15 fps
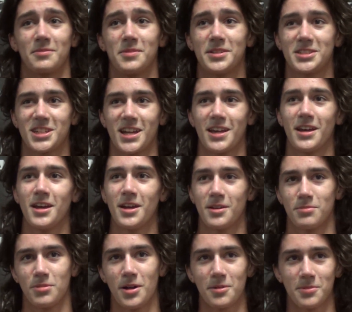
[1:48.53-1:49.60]
We'd say
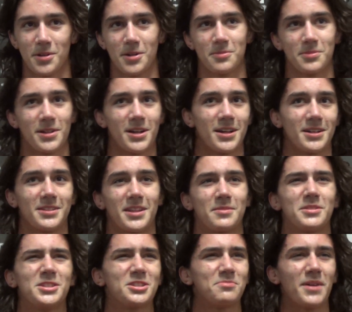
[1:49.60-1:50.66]
blah blah blah. Like
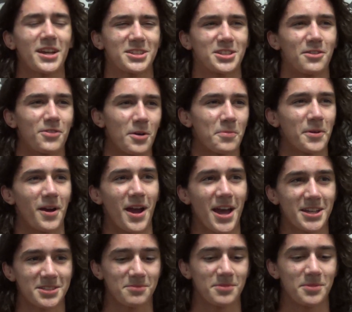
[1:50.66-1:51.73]
we just make stuff up in our
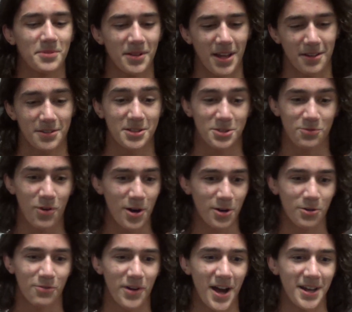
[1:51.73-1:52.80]
heads, and we'd be like, "This
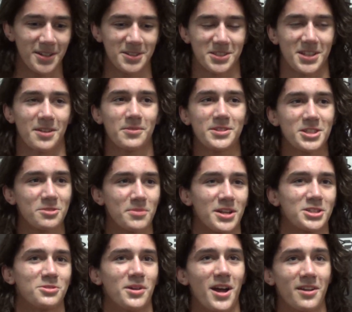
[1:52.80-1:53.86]
Fargo Finals." Like we just
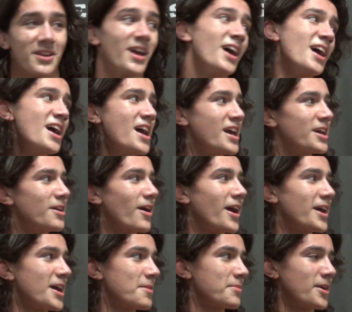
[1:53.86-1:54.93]
mess around. Here I
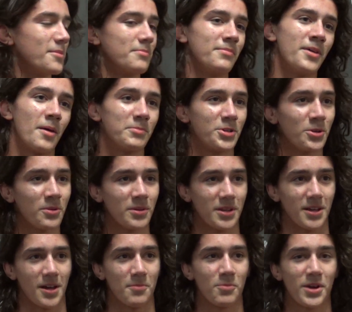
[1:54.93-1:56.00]
am, and I'm I'm doing
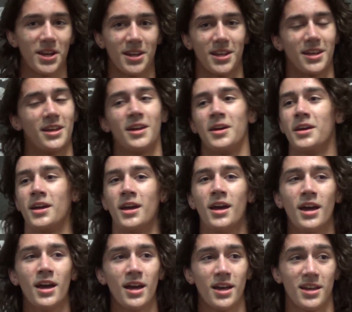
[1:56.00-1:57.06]
it. I'm winning it.
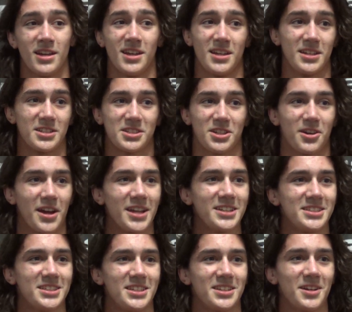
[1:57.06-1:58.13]
It's
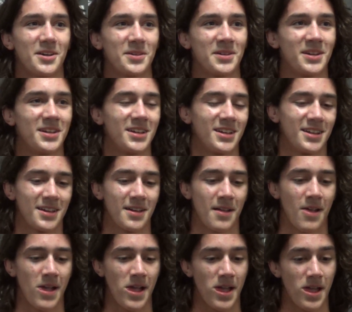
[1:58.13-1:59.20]
crazy, you know.
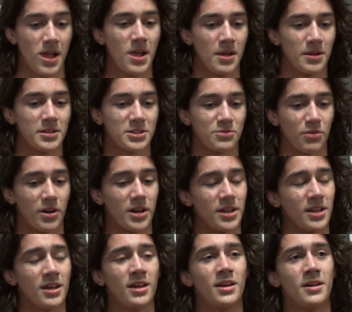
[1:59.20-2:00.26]
It's fun.
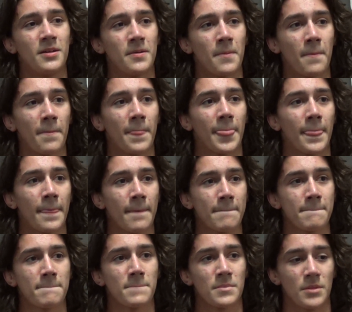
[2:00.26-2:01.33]

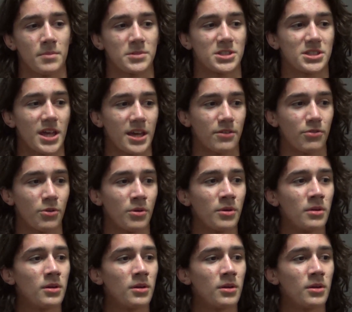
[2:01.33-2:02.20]
I'm just thankful.